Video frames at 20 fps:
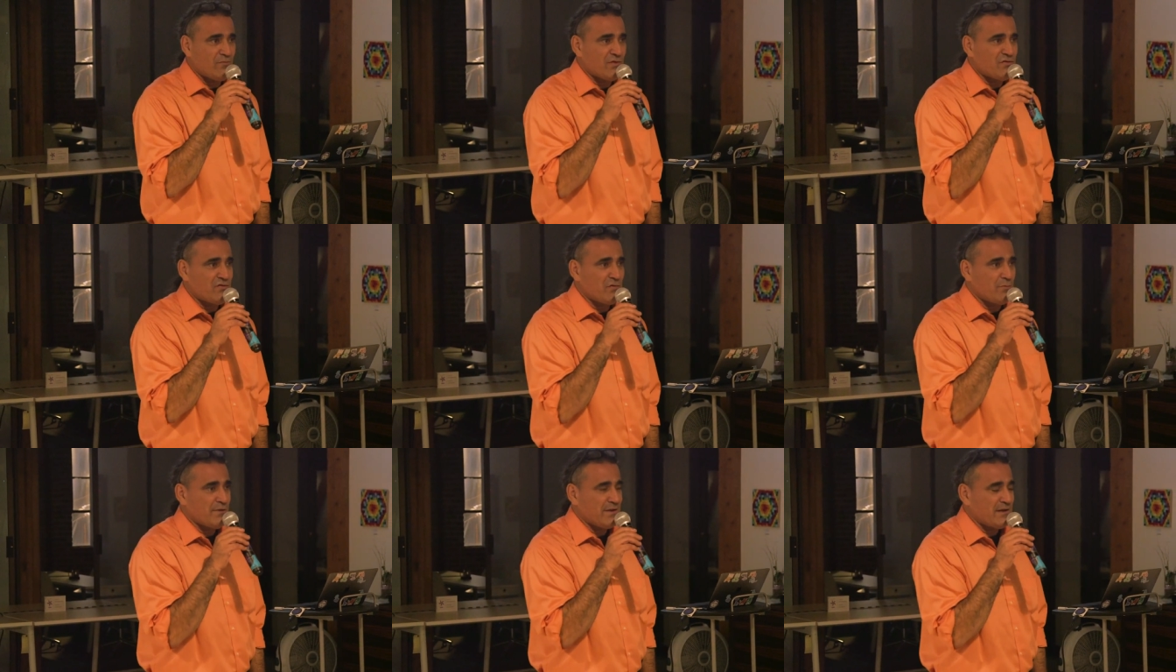
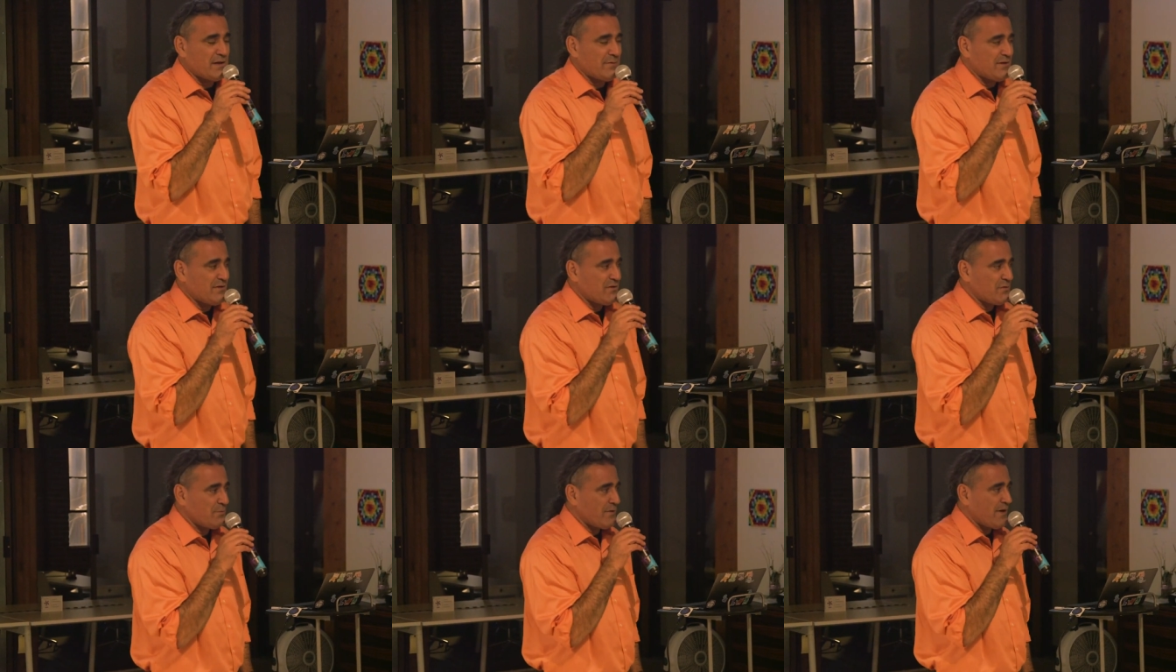Once you bring
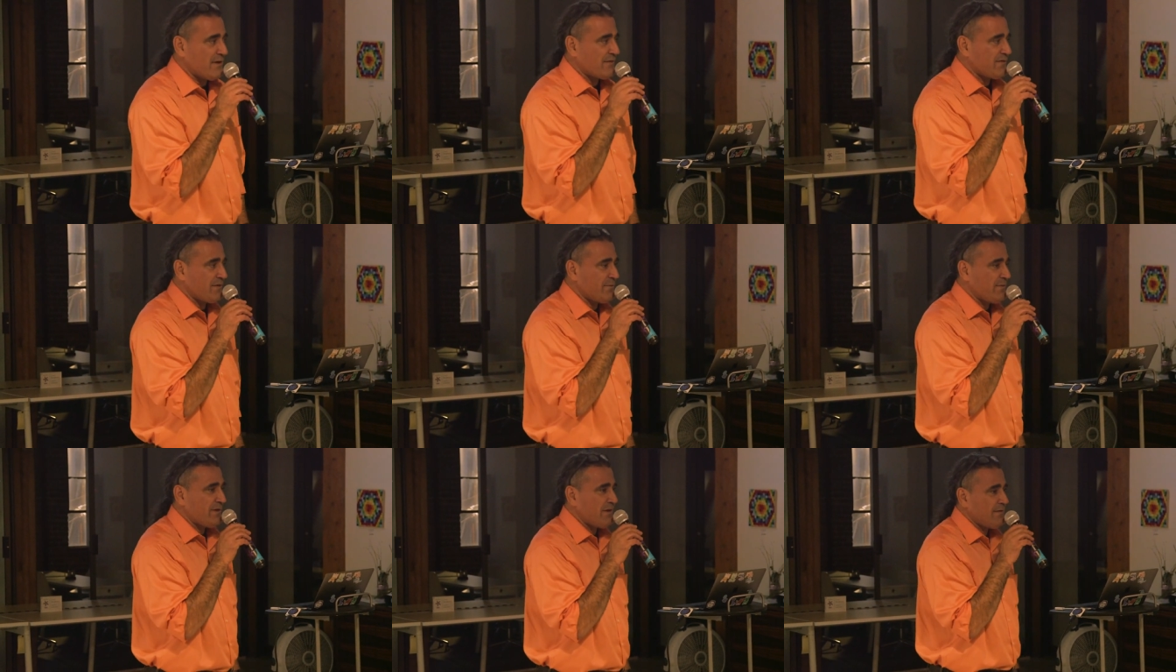them into
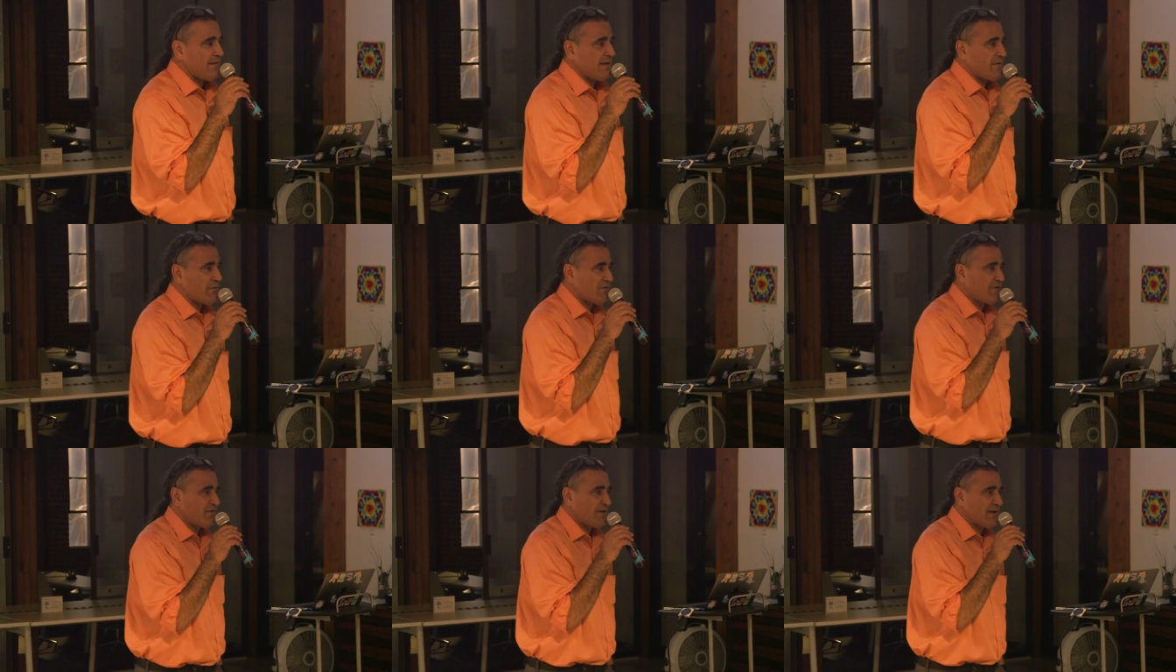proximity,
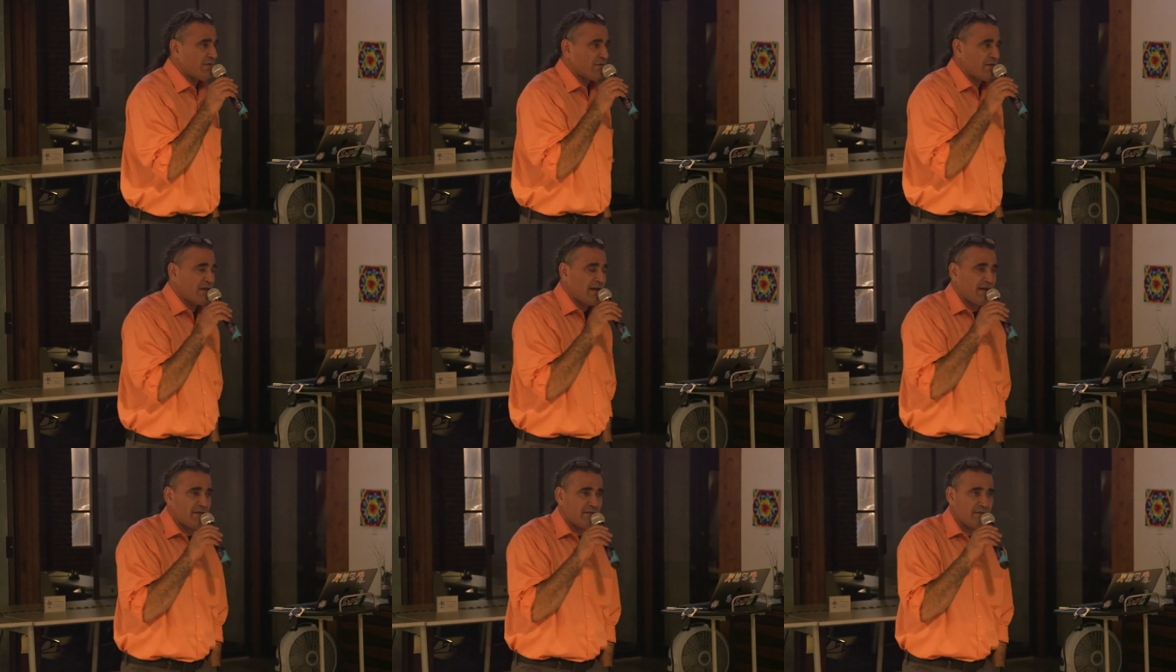they will
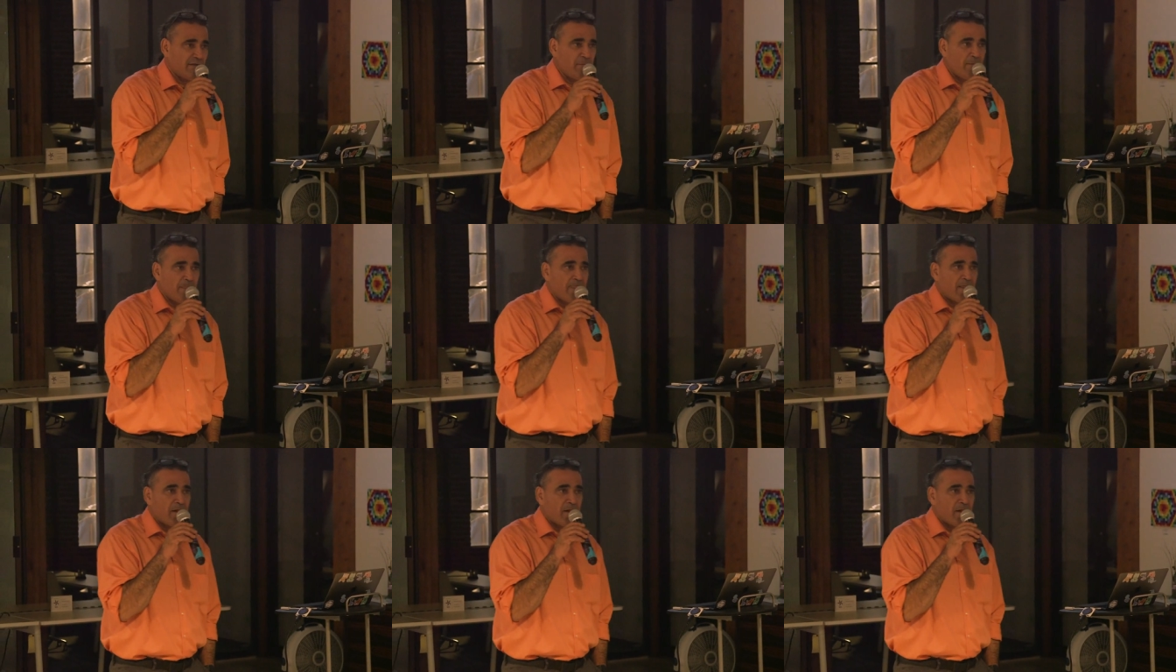synchronize.